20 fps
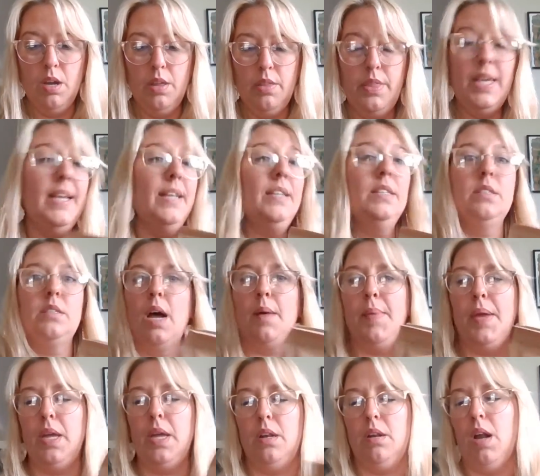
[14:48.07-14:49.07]
these,
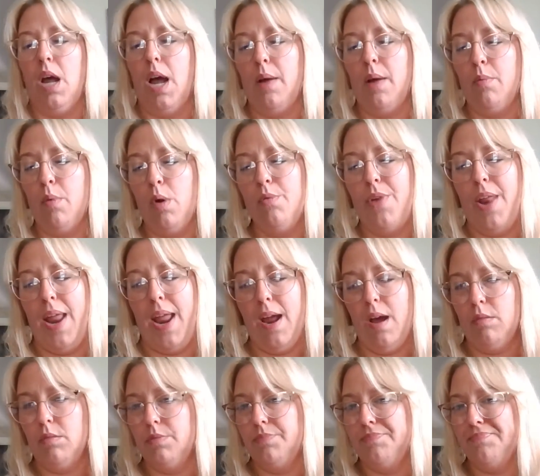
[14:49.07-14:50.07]
I mean, I wrote
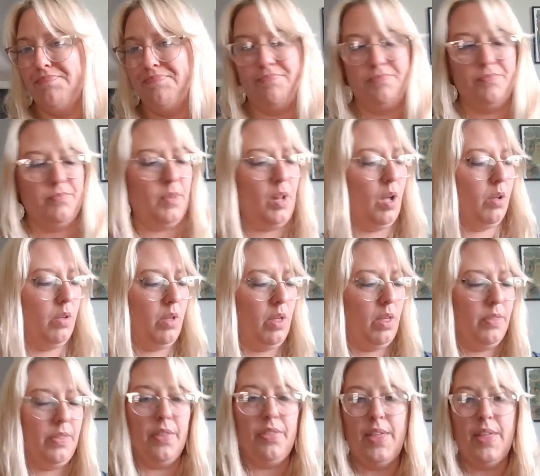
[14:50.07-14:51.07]
down
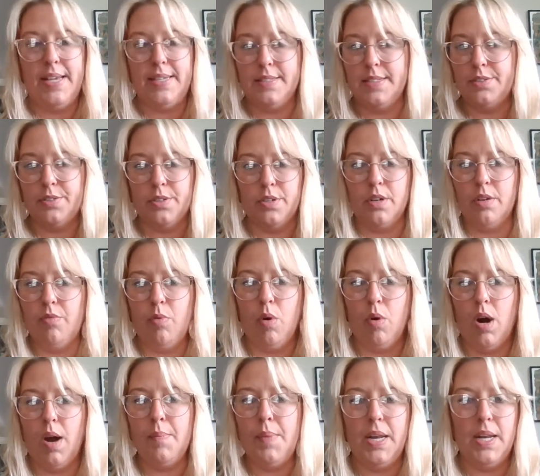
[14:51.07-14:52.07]
the things these are good
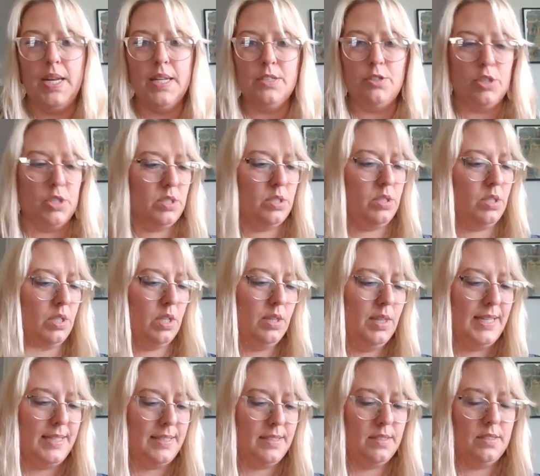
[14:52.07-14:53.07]
for. I mean, it's just the
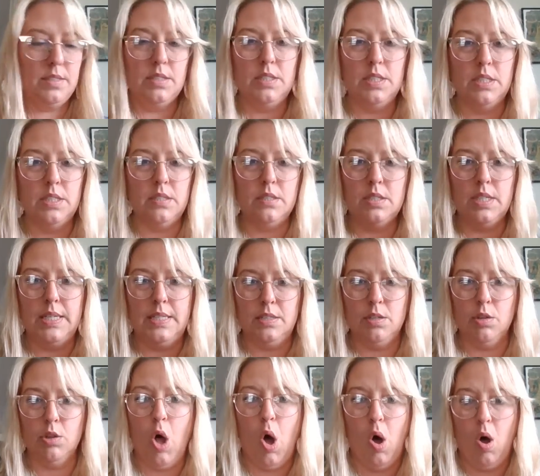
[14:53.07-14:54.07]
list
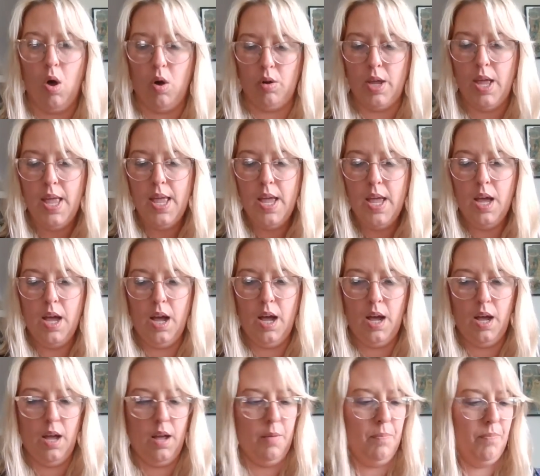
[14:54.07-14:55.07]
is long.
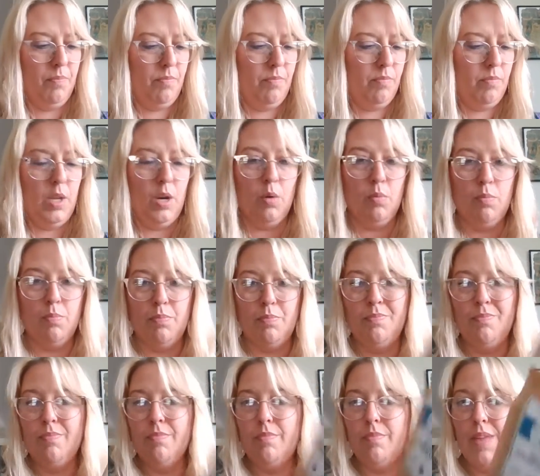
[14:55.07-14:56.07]
You know,
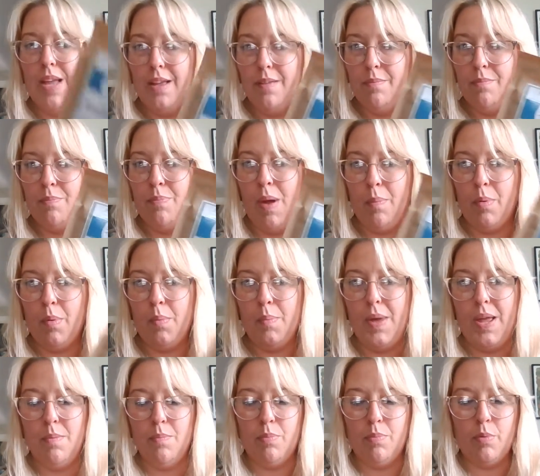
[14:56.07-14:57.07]

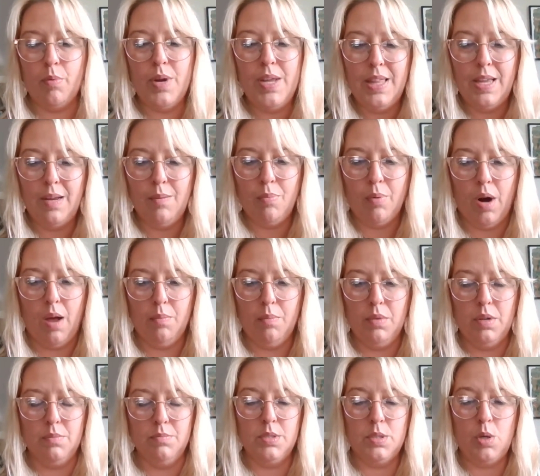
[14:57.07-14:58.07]
peppermint, breathing
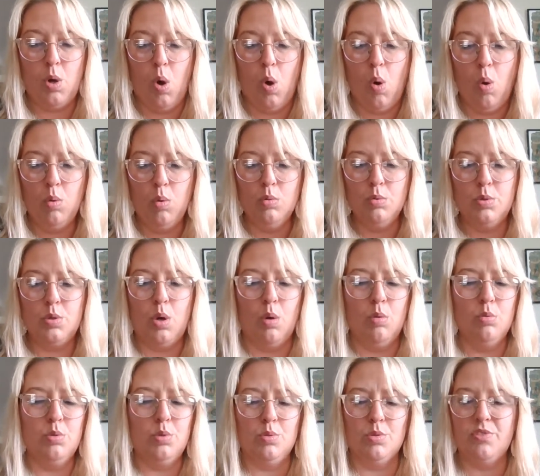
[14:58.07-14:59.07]
problems, colds,
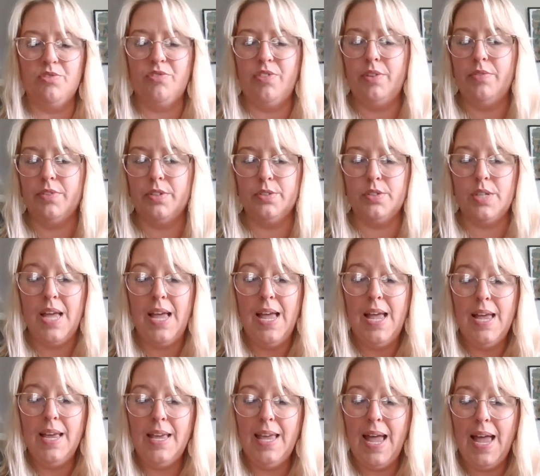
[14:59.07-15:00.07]
cold sores, fevers,
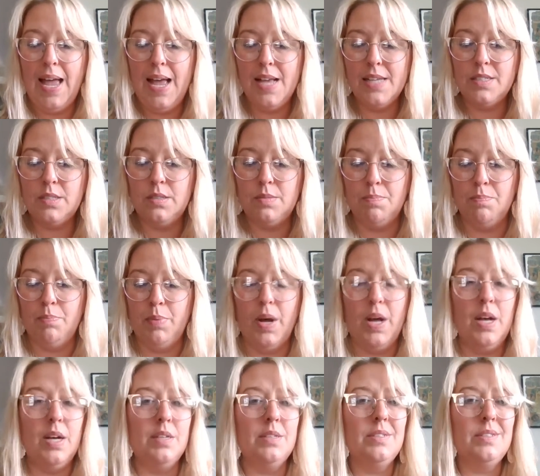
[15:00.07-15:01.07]
gas,
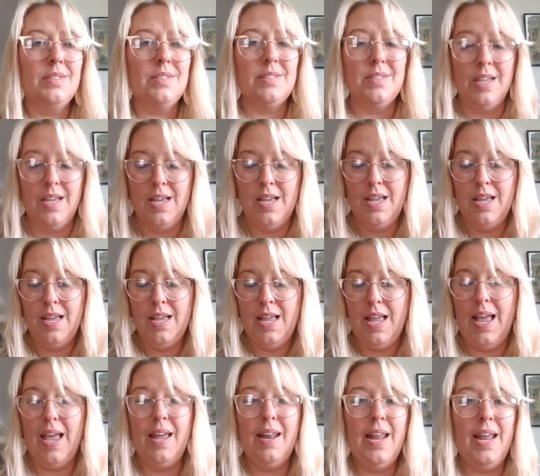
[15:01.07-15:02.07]
bugs,
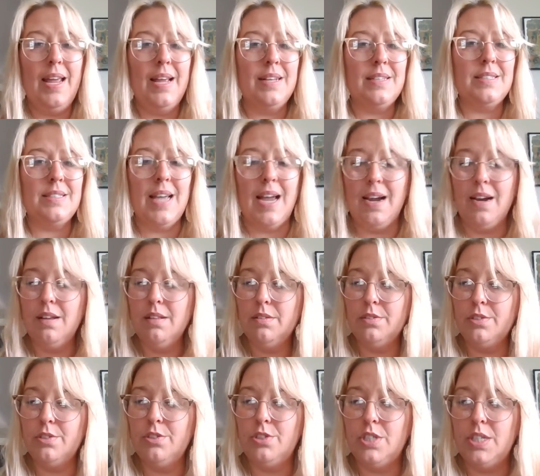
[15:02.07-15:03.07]
headaches,
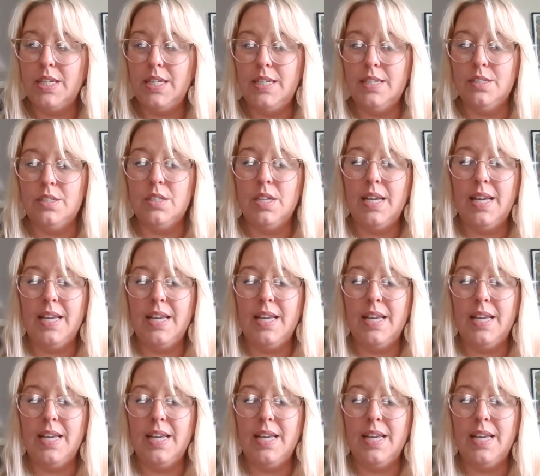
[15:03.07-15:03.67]
allergies,